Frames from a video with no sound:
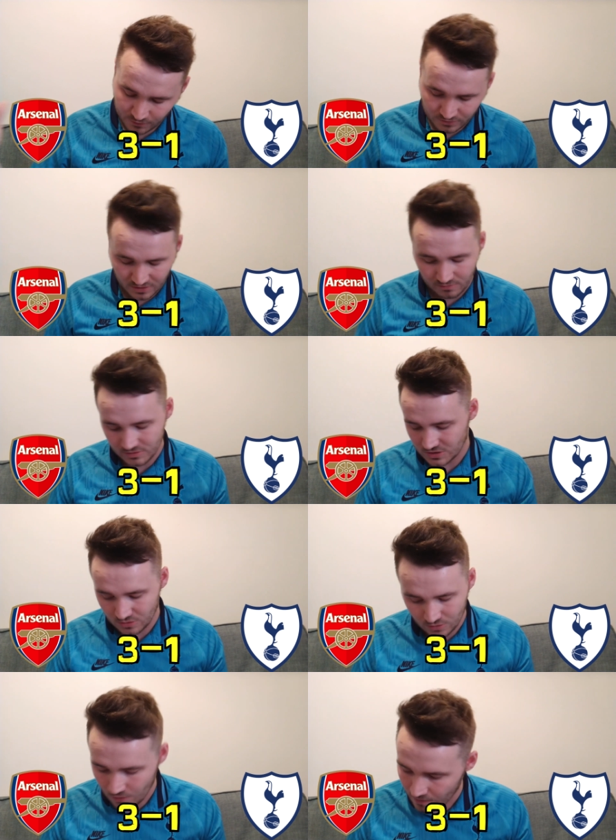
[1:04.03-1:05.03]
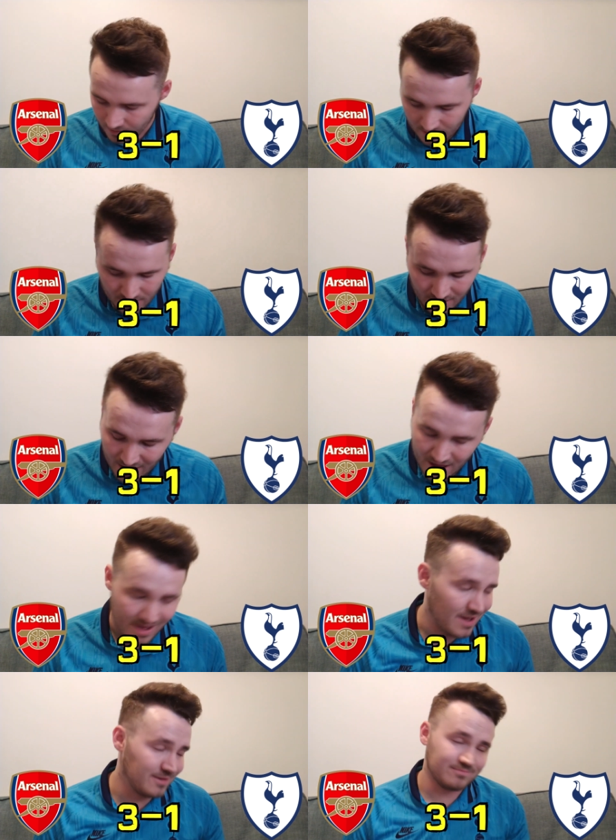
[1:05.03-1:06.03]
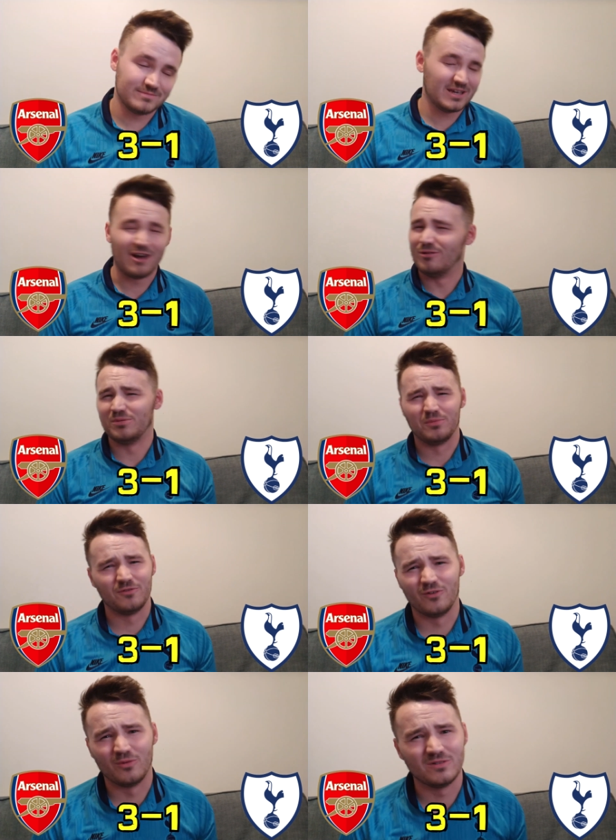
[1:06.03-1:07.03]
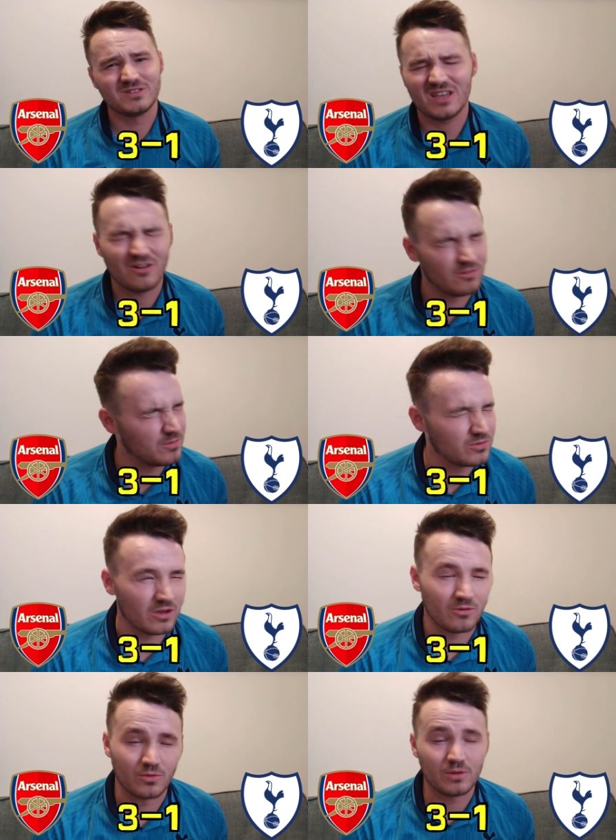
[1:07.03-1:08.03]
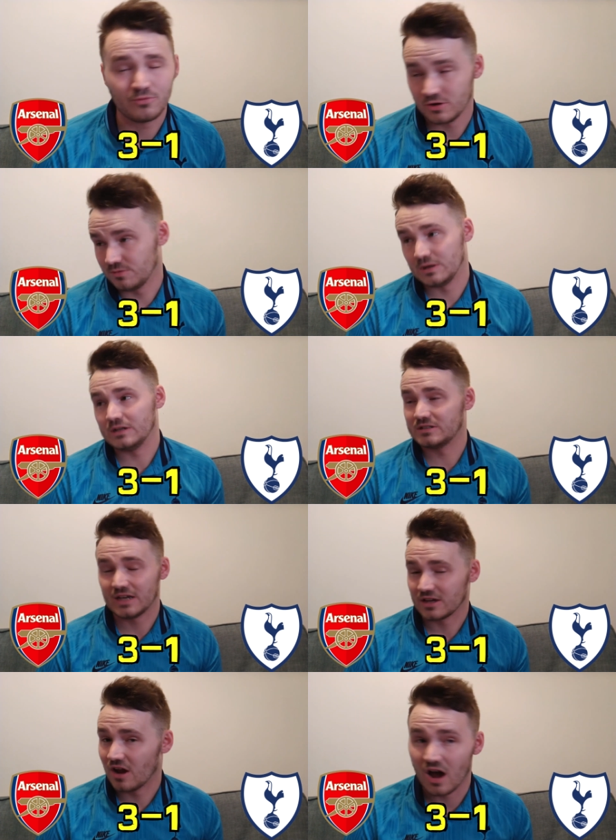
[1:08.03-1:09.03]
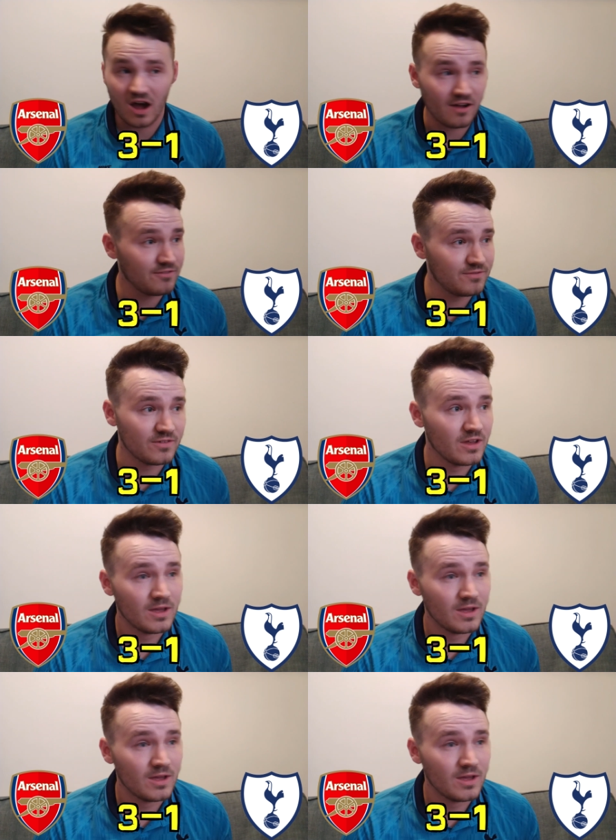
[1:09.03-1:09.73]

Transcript: full time result. Uh, terrible performance, terrible, terrible improvement in the second half.